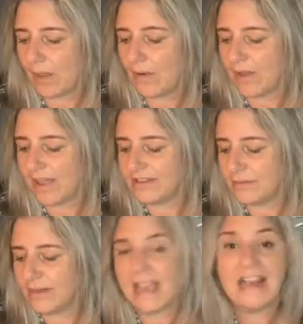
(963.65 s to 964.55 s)
Okay,
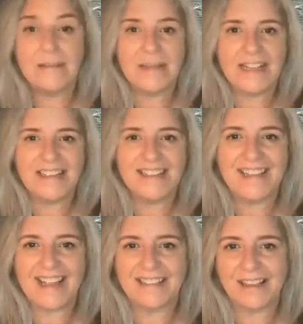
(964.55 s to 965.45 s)
so we eliminated
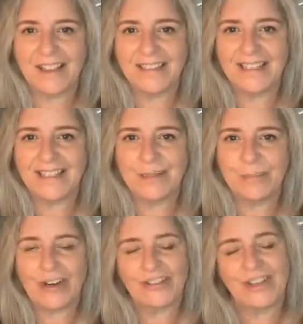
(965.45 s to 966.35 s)
the anxiety and
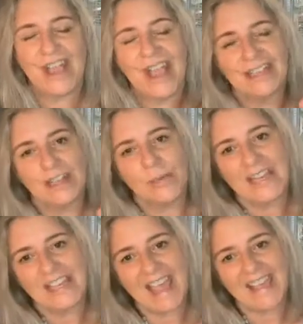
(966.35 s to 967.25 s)
depression. So we
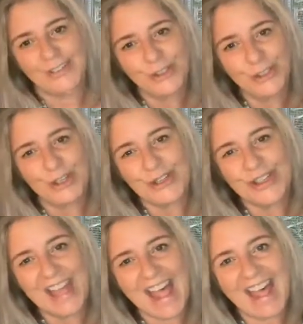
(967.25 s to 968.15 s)
get to
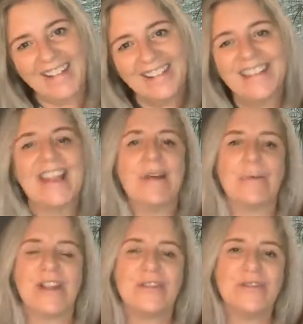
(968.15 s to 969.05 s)
the L,
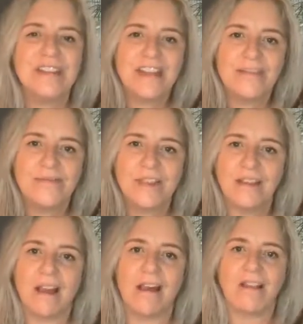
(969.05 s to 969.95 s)
where you live the
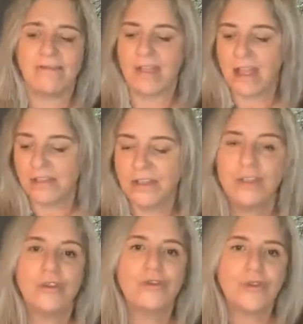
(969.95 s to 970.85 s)
life that
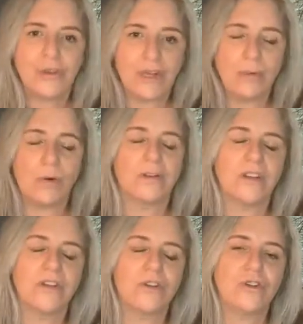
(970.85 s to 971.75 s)
you truly
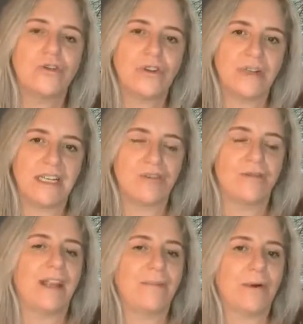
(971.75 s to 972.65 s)
want and you truly
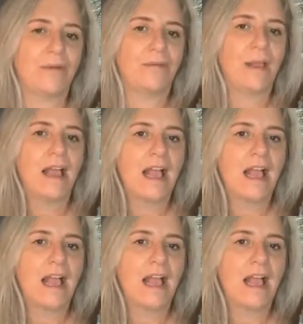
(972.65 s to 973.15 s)
dream of.